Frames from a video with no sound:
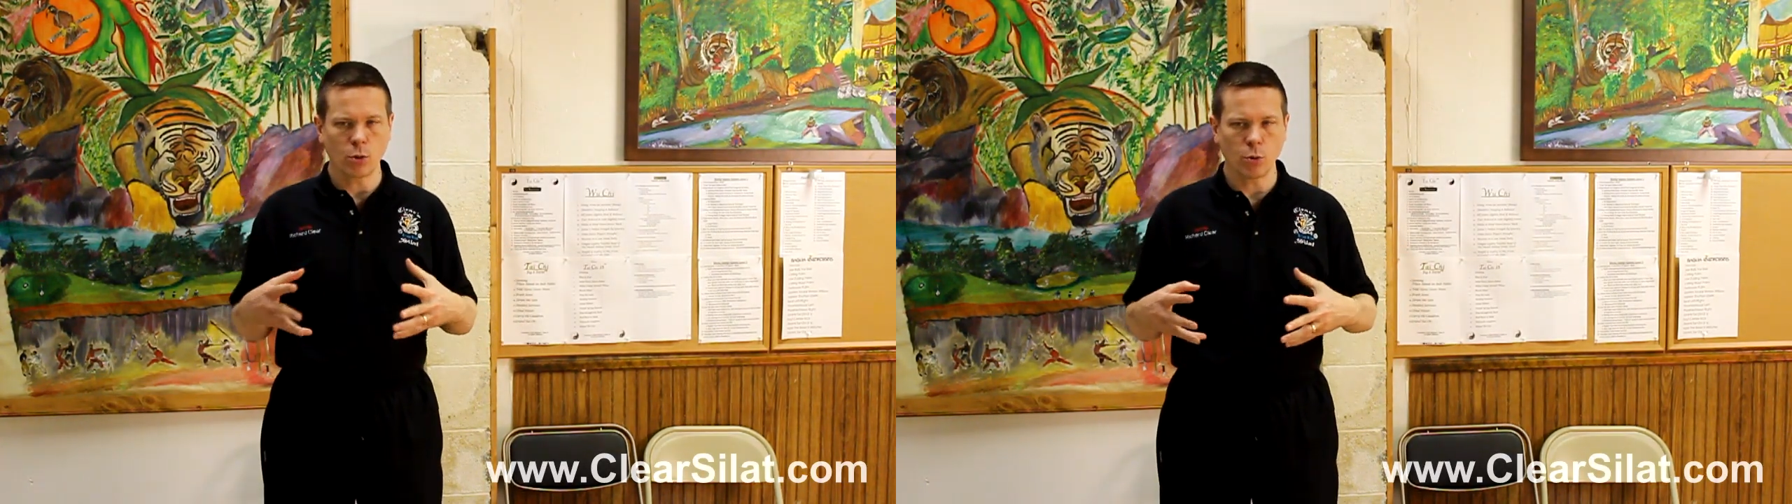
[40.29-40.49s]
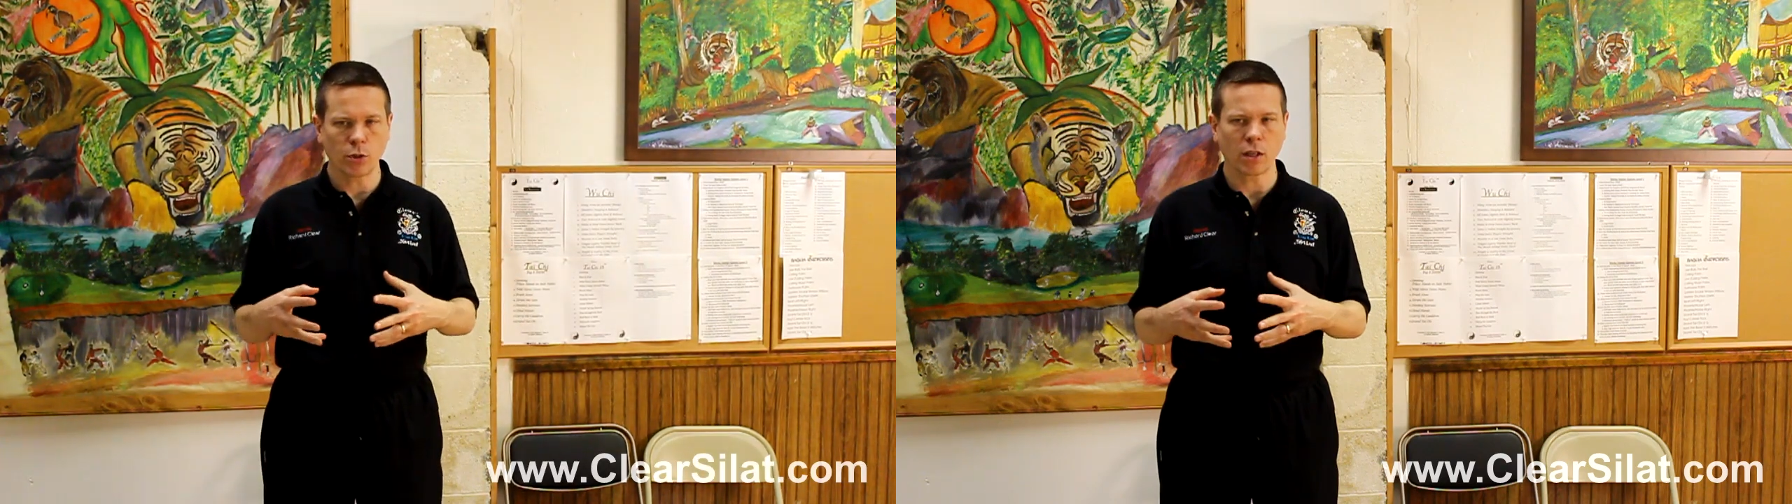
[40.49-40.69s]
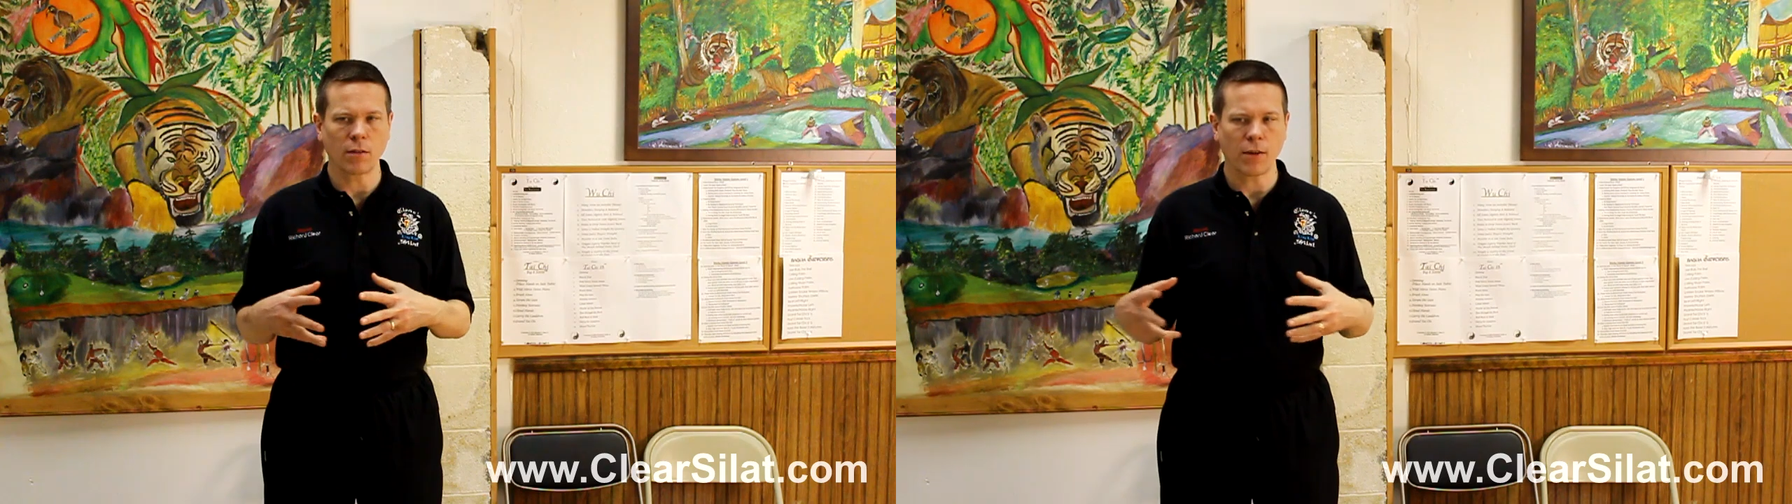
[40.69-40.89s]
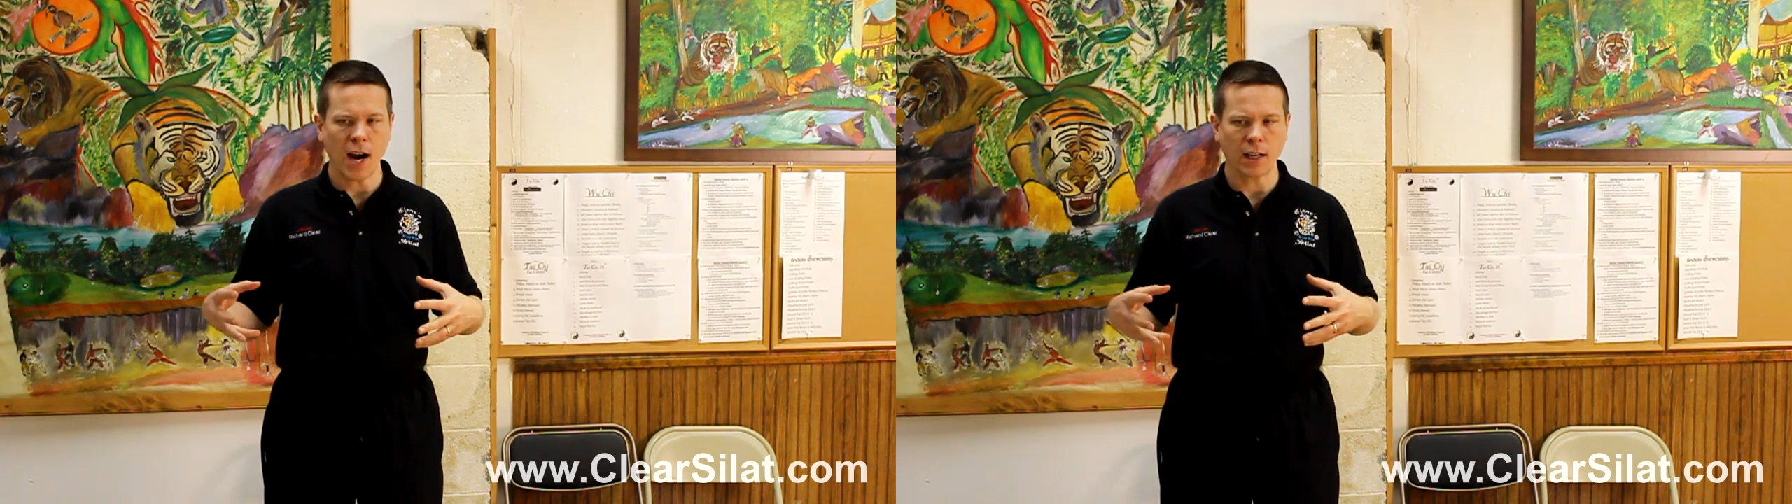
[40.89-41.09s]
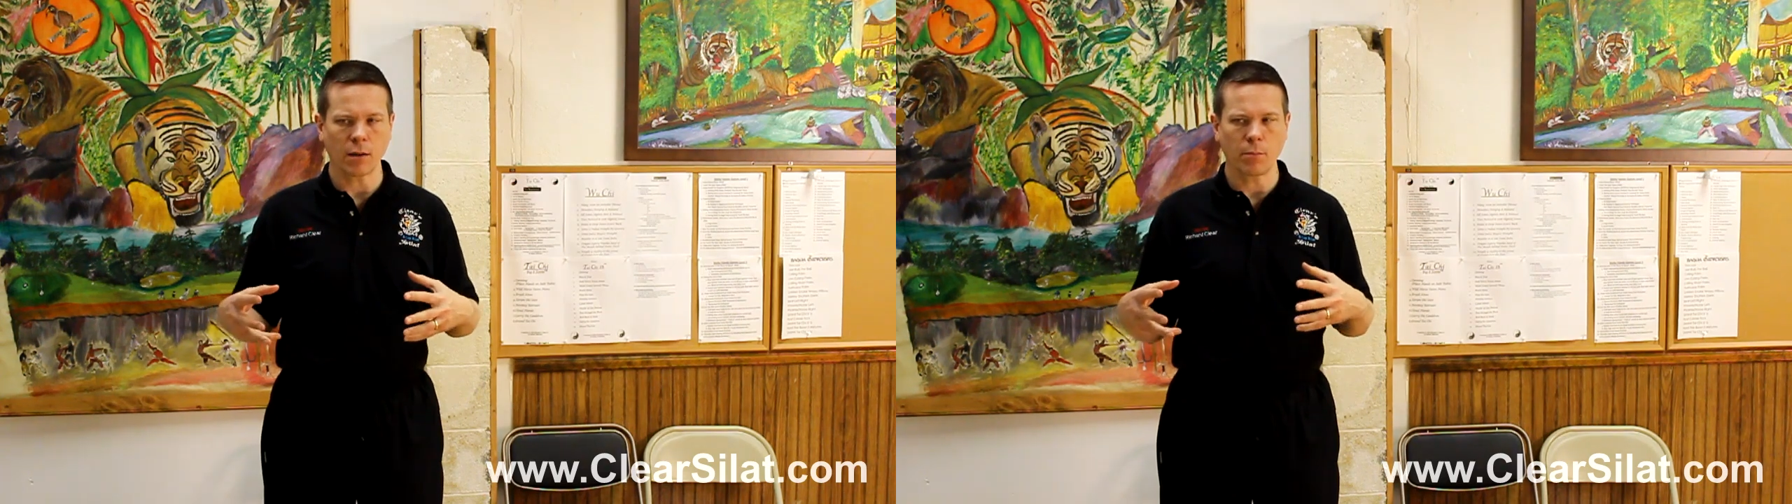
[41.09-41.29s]
using and
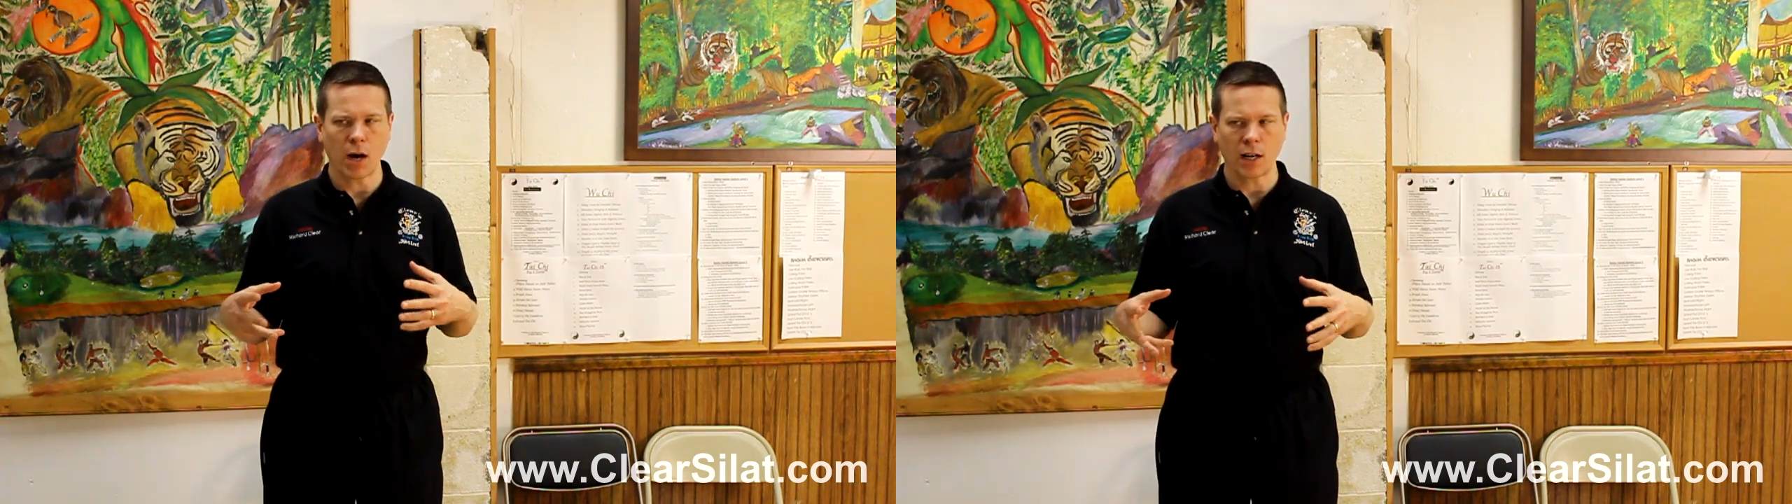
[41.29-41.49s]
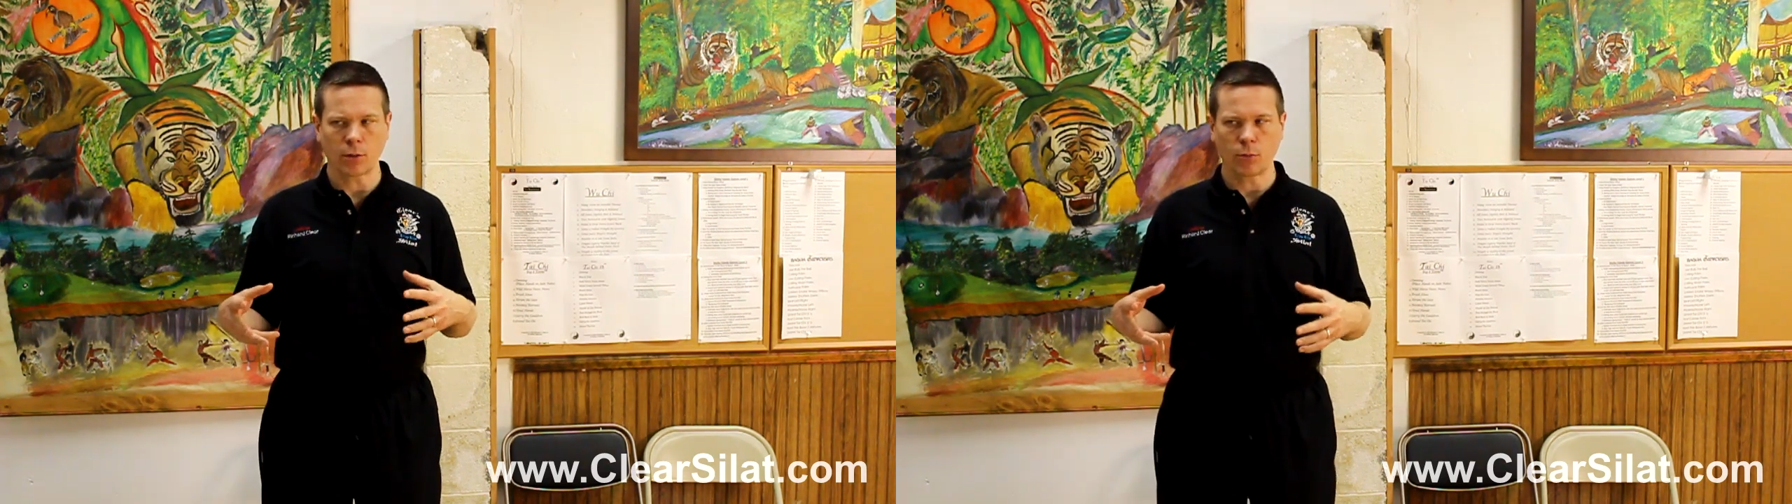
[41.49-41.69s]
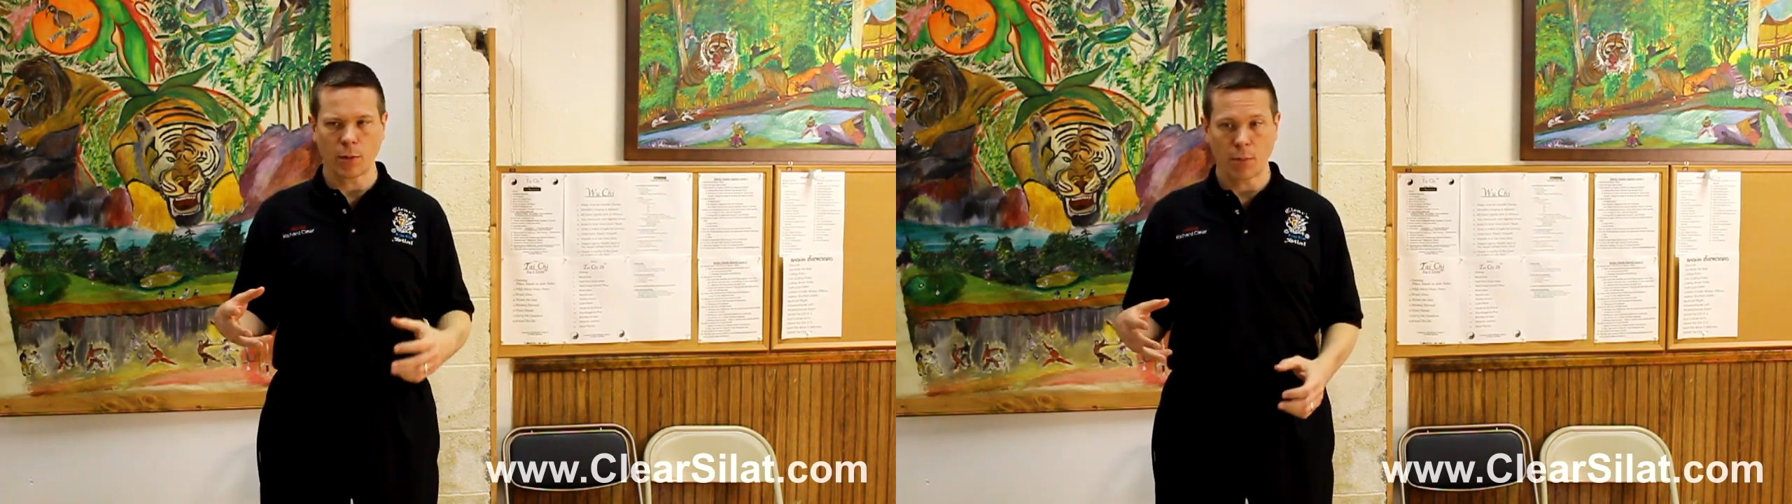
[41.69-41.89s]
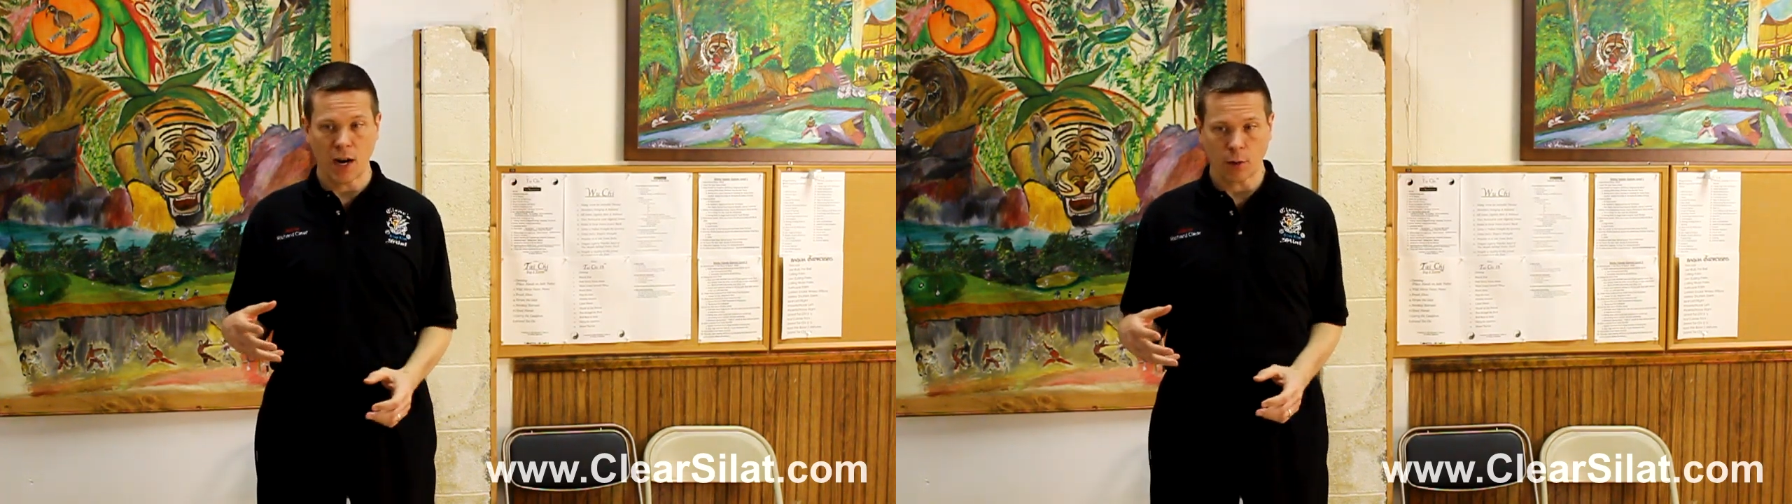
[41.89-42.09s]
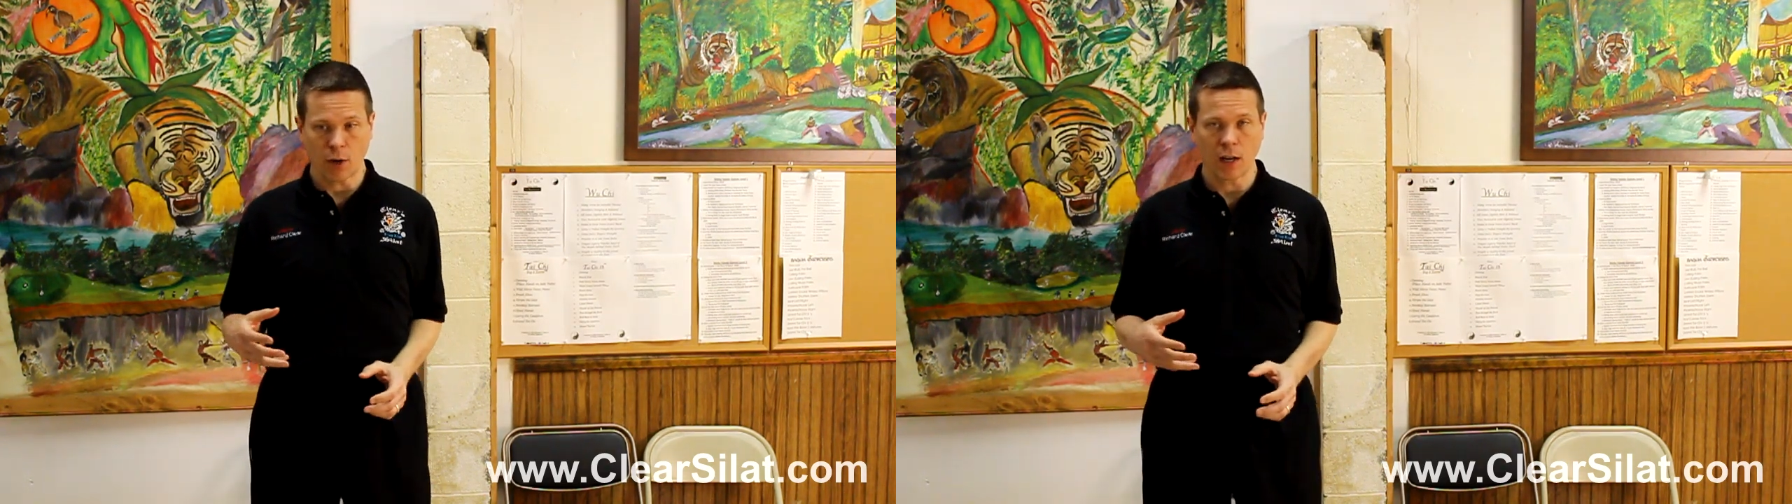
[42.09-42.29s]
fighting with
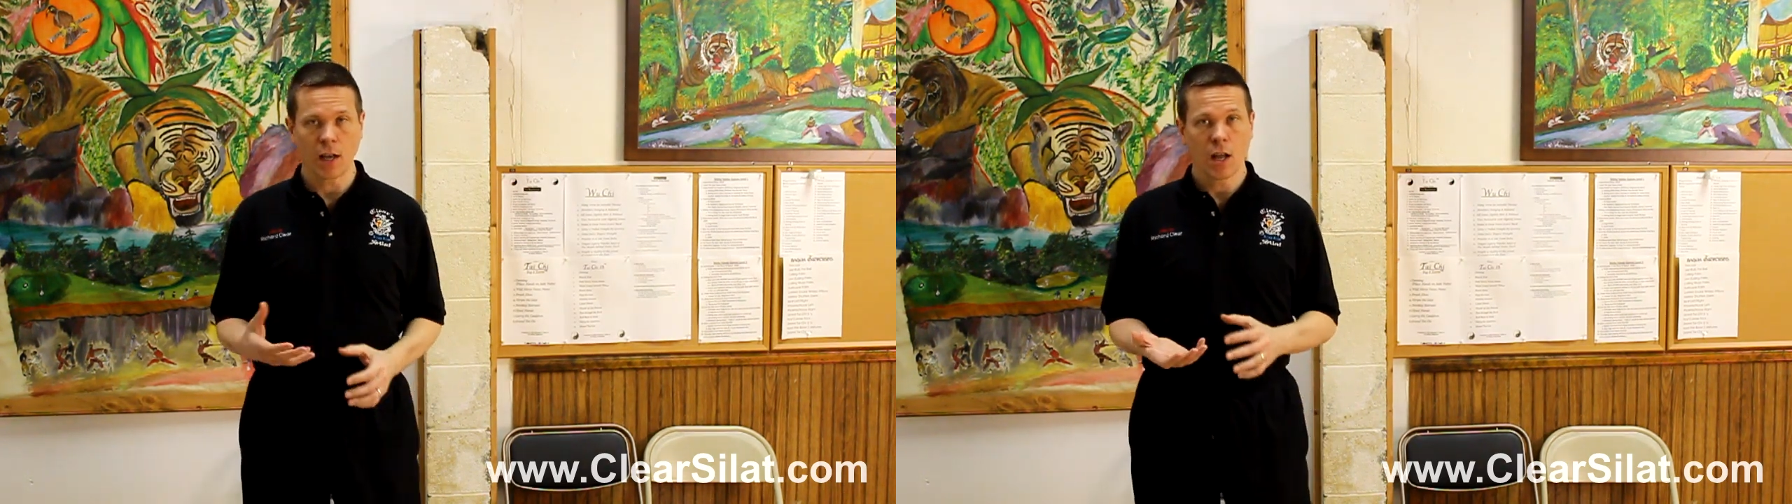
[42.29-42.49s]
Bagua.